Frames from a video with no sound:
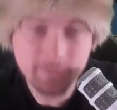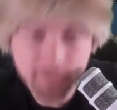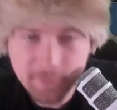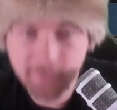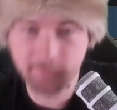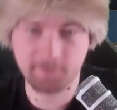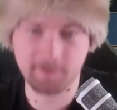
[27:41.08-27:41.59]
the
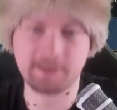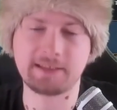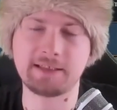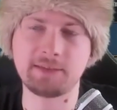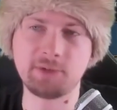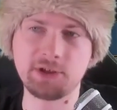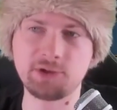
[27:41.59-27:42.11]
perfect
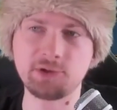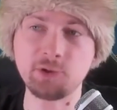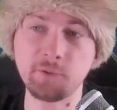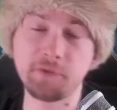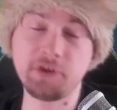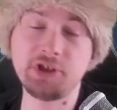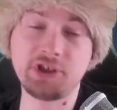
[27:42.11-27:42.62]
situation
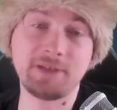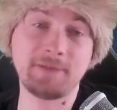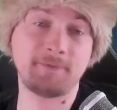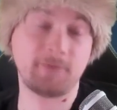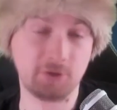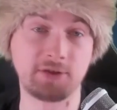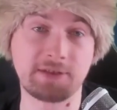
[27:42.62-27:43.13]
to finish the
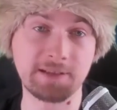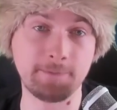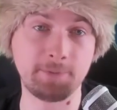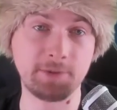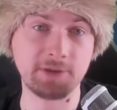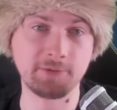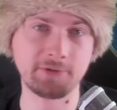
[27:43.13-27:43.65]
first
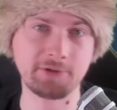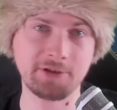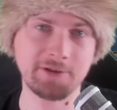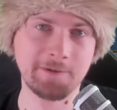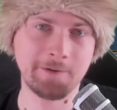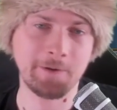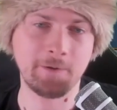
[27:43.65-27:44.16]
episode
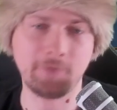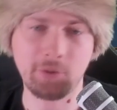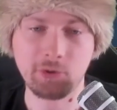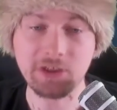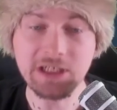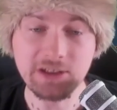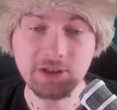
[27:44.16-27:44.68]
of
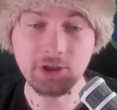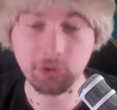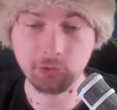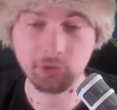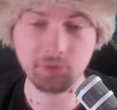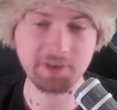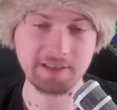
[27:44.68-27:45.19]
our Eat
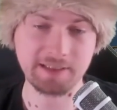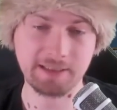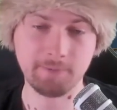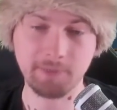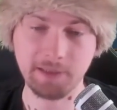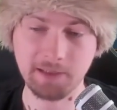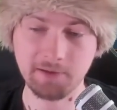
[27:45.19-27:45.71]
Your Greens
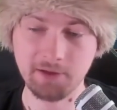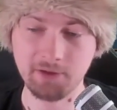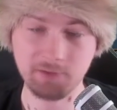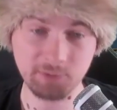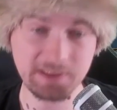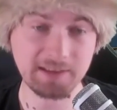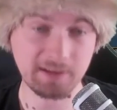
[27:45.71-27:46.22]
campaign.
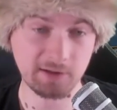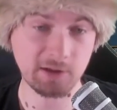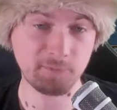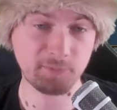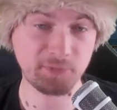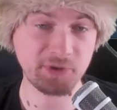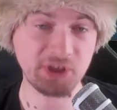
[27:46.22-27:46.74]
We
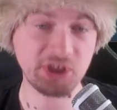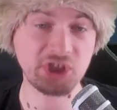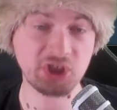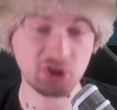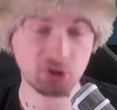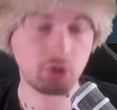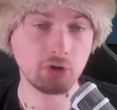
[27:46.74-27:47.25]
started pretty
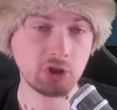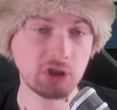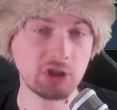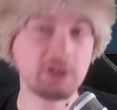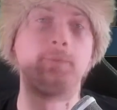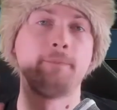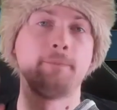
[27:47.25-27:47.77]
strong,
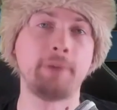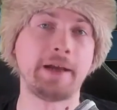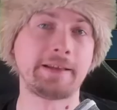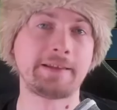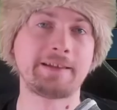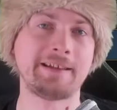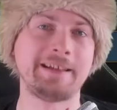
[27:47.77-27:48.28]

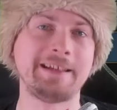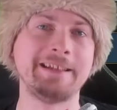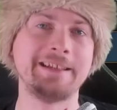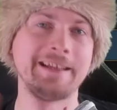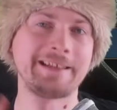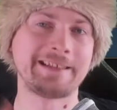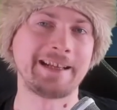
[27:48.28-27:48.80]
but in
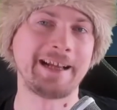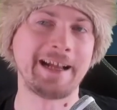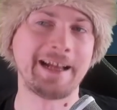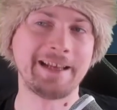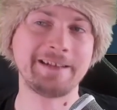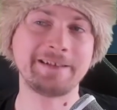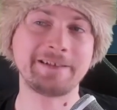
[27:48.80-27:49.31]
the next one
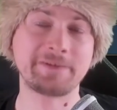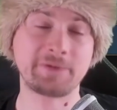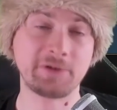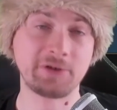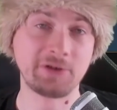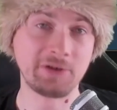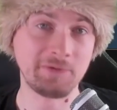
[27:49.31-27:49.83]
hundred
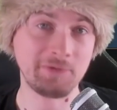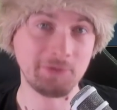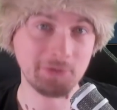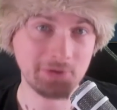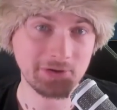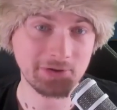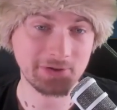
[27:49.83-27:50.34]
thirty
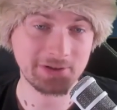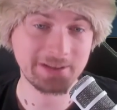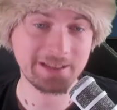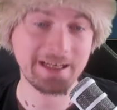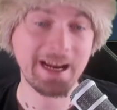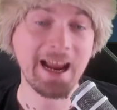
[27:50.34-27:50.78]
few years,